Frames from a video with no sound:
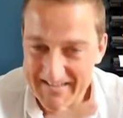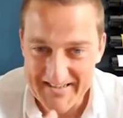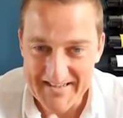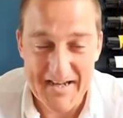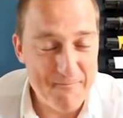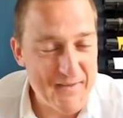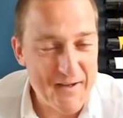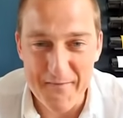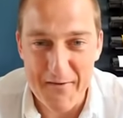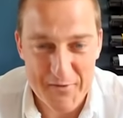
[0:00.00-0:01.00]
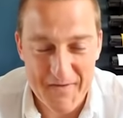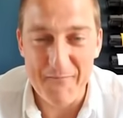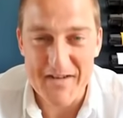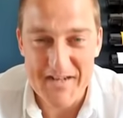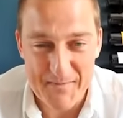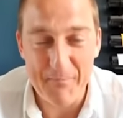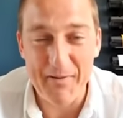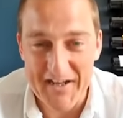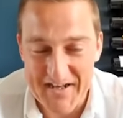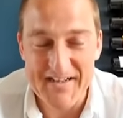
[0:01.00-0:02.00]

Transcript: Sam, thank you very much for having me. It's been a pleasure.